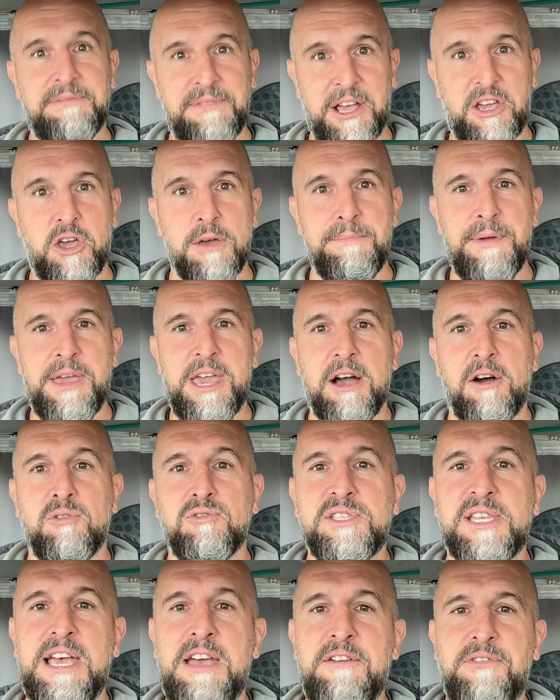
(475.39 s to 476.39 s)
there could be
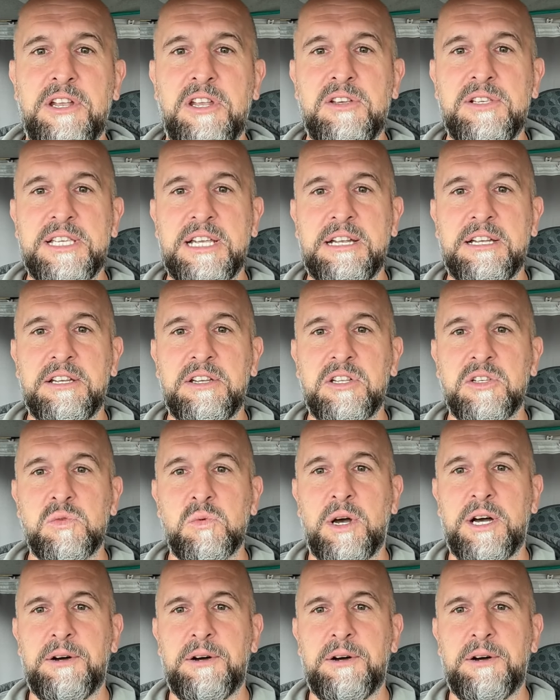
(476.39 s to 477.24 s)
holes there for New Zealand as